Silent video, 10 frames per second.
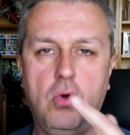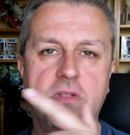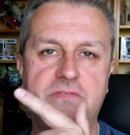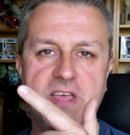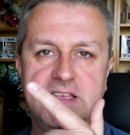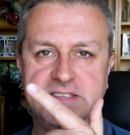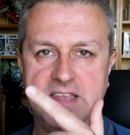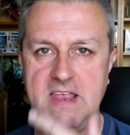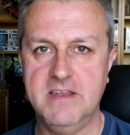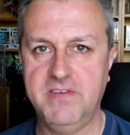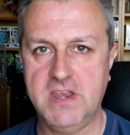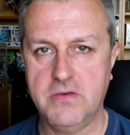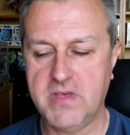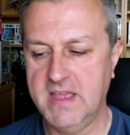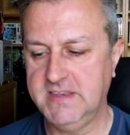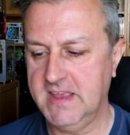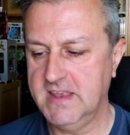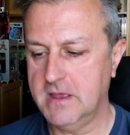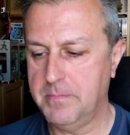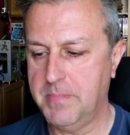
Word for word: all of this in a video that I did